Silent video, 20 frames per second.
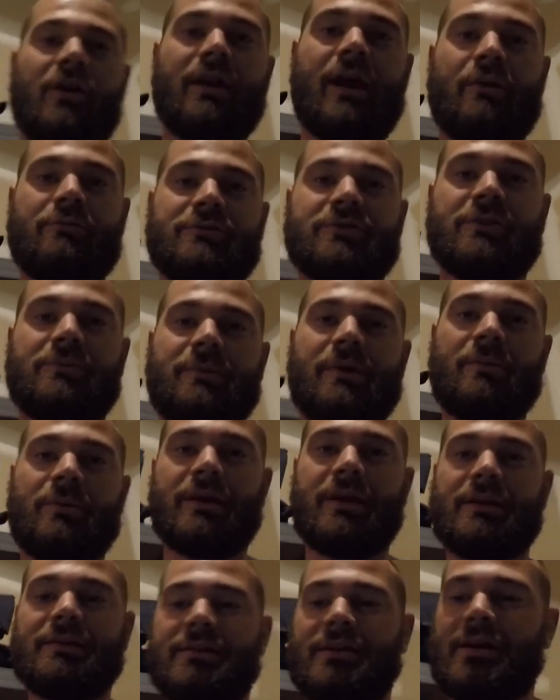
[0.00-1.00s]
I was gonna be able to
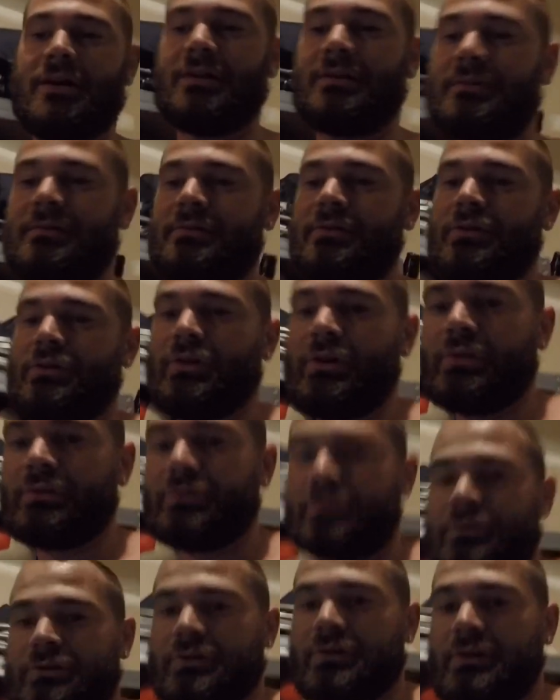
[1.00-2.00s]
get done
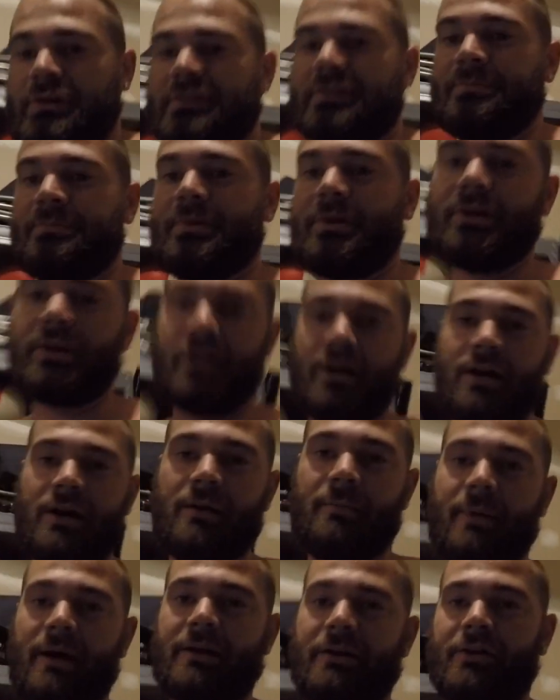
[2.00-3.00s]
closer to this, but
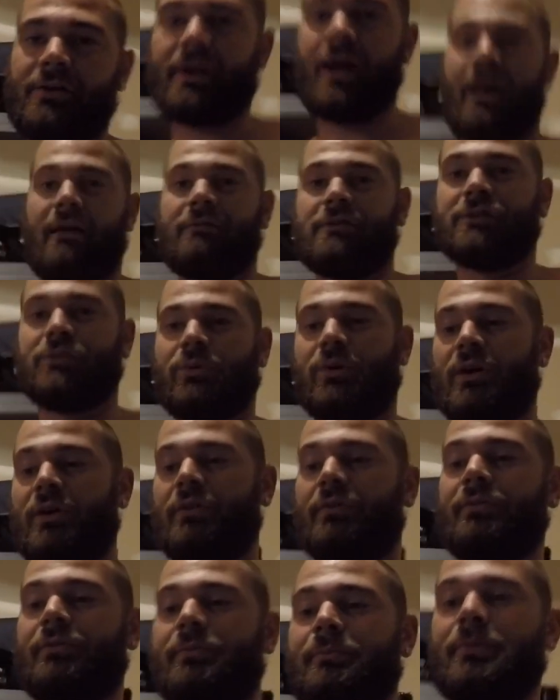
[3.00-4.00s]
I don't have a
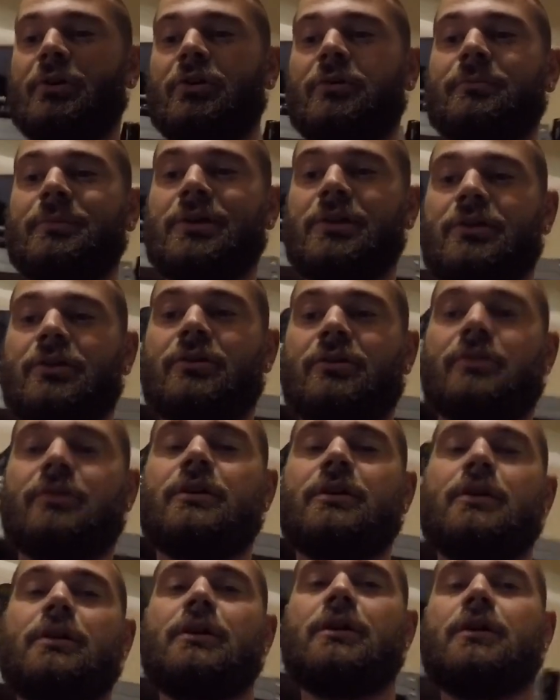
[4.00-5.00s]
12
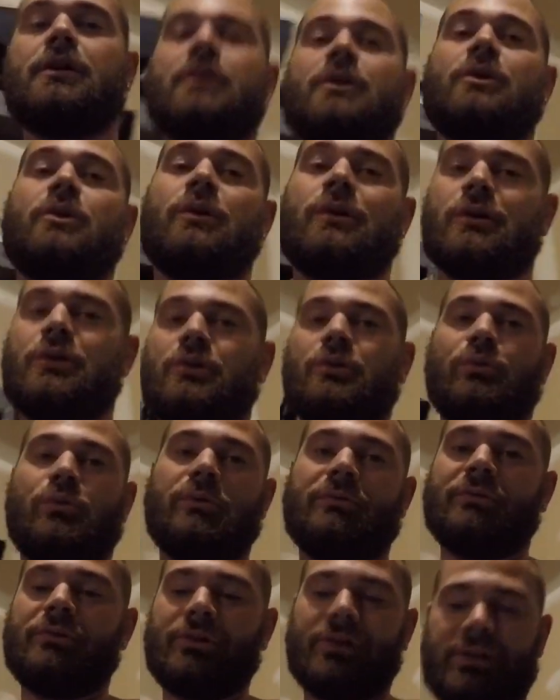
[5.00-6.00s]
millimeter or
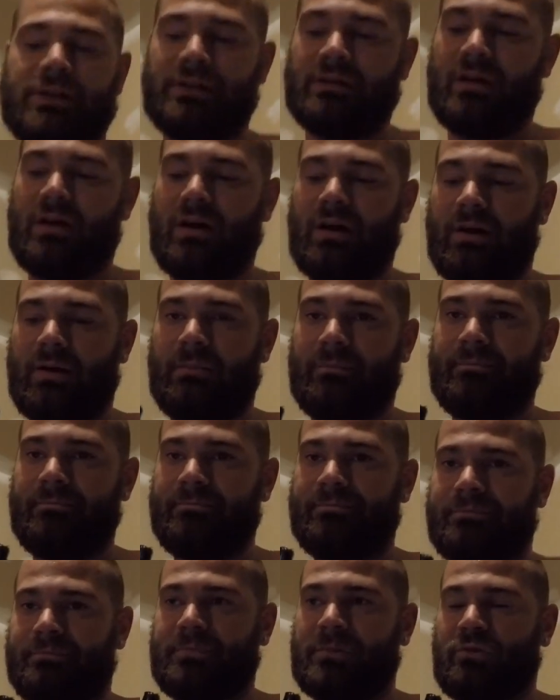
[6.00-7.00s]
equivalent
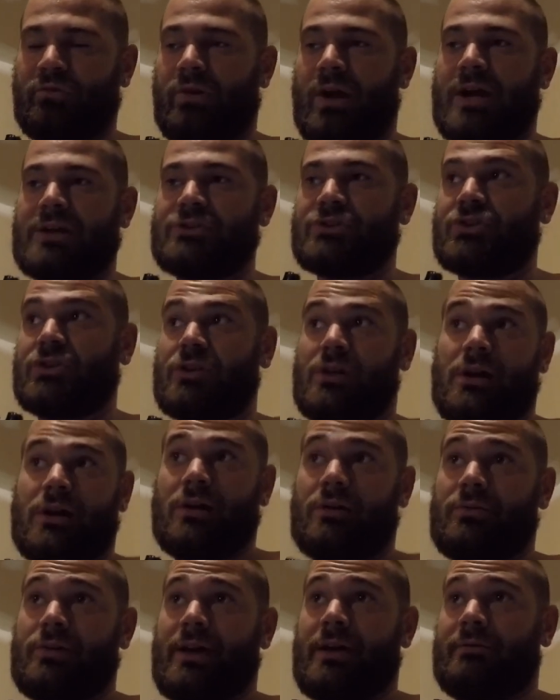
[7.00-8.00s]
wrench. I
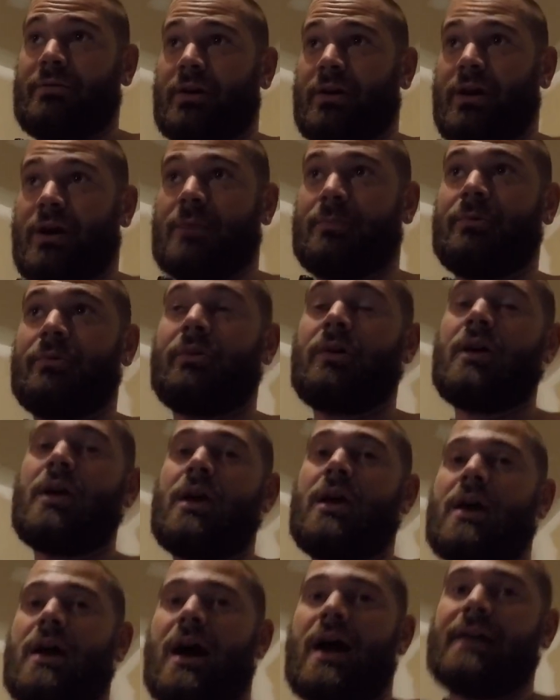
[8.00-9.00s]
only have a couple.
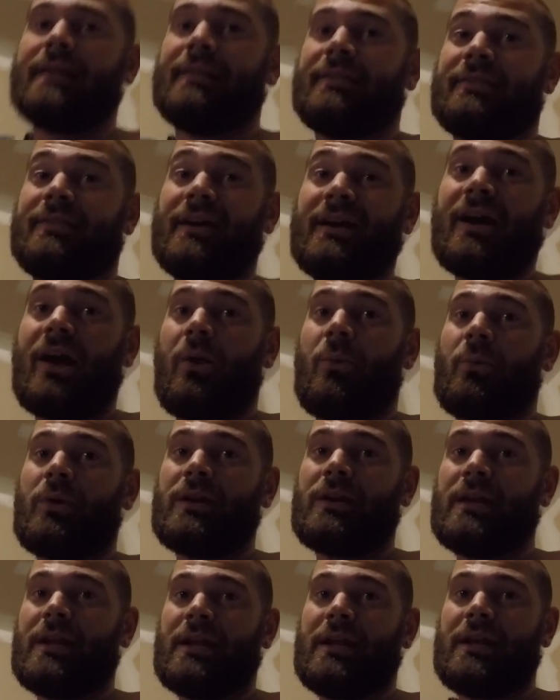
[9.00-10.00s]
I didn't think I
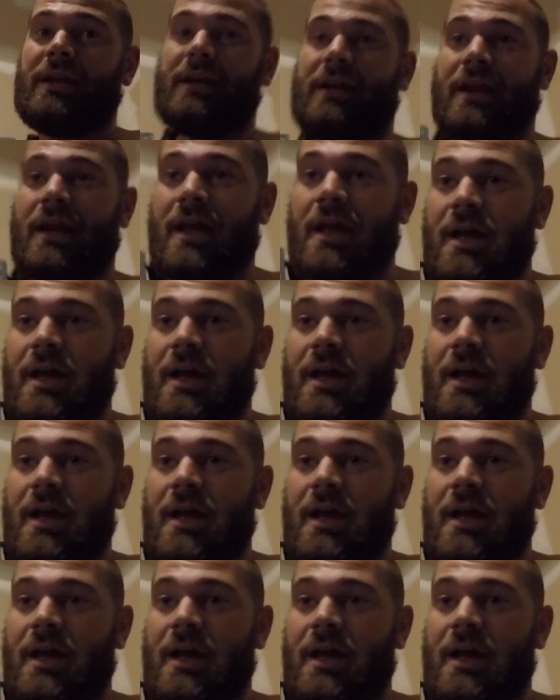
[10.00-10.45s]
would need